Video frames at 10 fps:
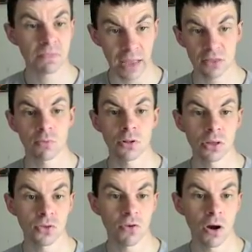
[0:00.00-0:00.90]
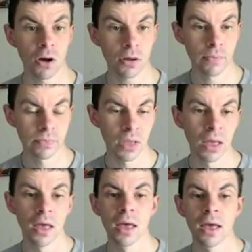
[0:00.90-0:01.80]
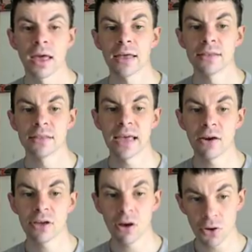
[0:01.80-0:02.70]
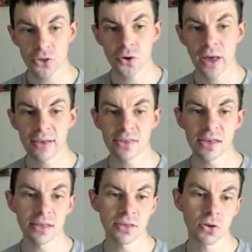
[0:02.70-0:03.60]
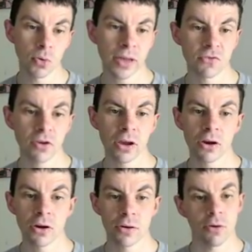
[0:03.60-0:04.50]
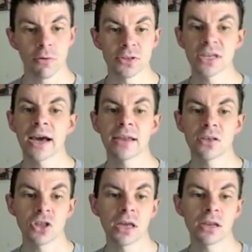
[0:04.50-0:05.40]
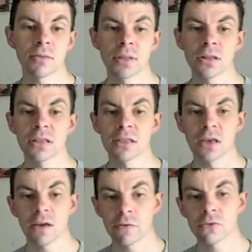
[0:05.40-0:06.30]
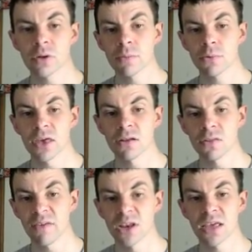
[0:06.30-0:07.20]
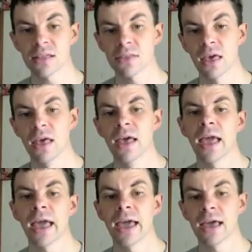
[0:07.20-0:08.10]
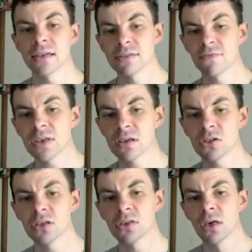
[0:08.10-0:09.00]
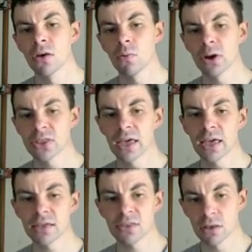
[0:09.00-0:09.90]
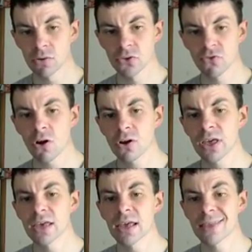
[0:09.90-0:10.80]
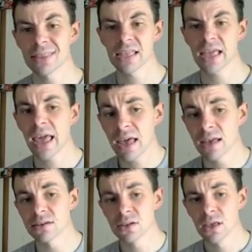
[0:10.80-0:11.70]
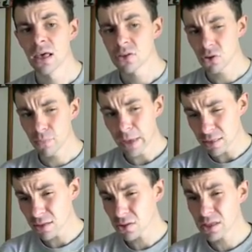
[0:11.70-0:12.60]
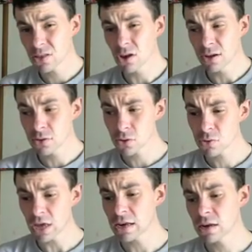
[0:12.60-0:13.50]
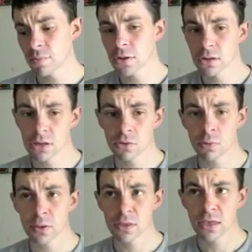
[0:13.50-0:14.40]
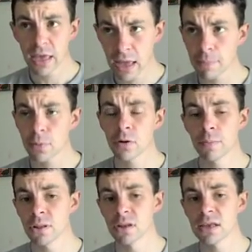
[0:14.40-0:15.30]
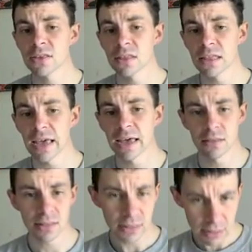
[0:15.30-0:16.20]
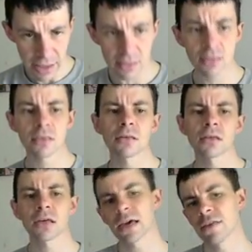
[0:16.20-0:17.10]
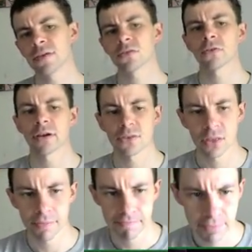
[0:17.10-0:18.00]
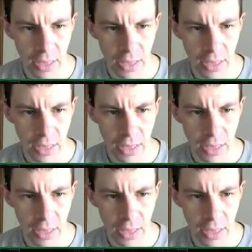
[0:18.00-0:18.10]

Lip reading: That's really strong. Now, he also has his quick trigger or Tidus chaining ability that's 120%, 11 hits, and finishes with a single strong hit at the end. So basically, he's got 2 chaining abilities with capper abilities at the end. That's kind of interesting.